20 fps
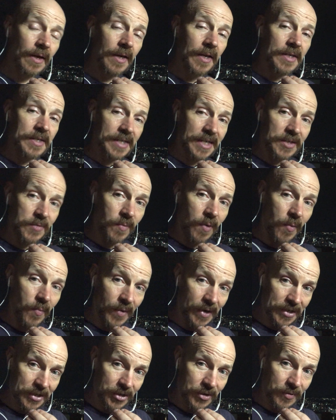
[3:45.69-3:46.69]
So that's one
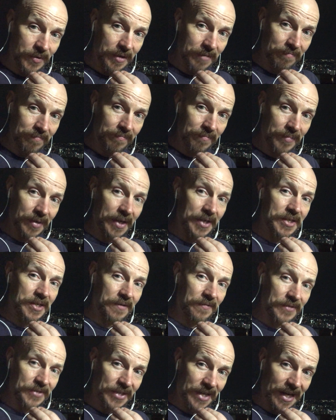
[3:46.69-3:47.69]
way to do it. Pick
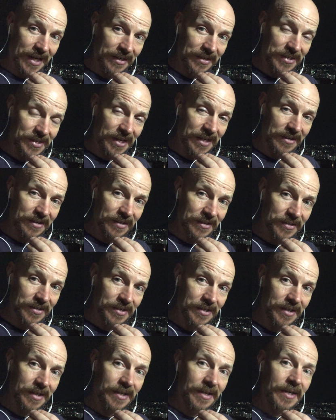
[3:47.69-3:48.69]
yourself a standard
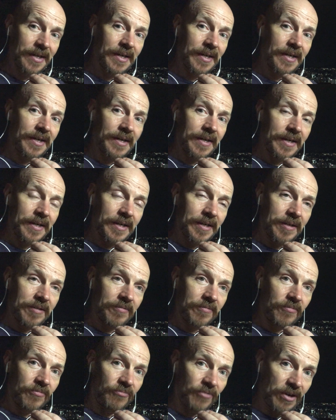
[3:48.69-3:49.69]
sentence,
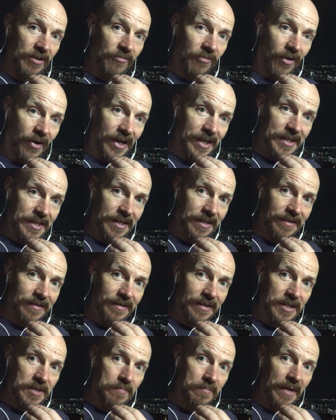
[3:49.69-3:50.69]
rewrite it
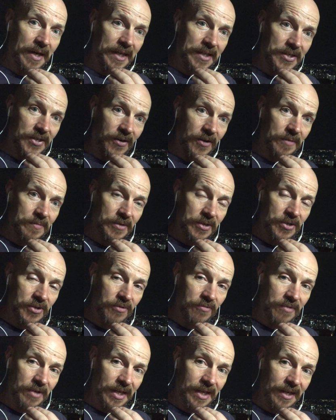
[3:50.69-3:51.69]
as many times as
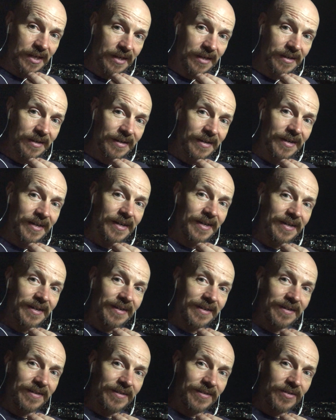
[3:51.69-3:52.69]
you need
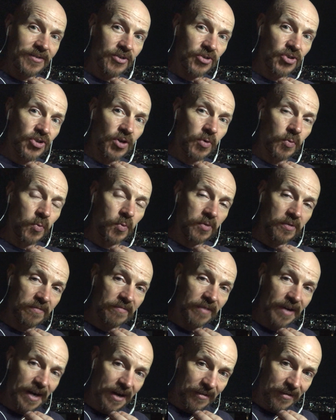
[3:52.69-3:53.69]
to show all the
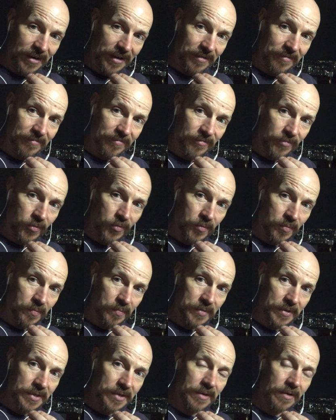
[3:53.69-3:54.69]
variant
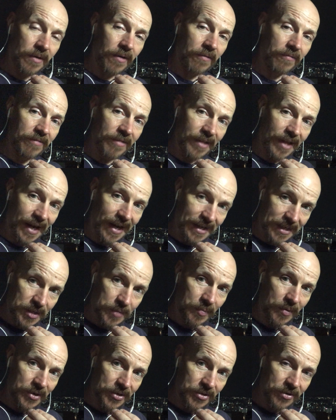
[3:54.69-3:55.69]
forms of that
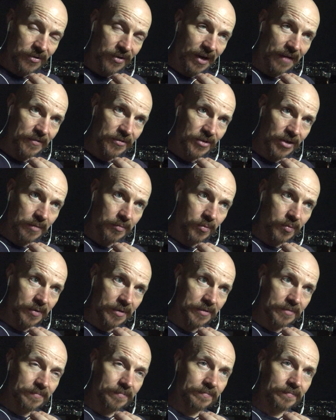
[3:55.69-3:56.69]
expression you're having trouble with.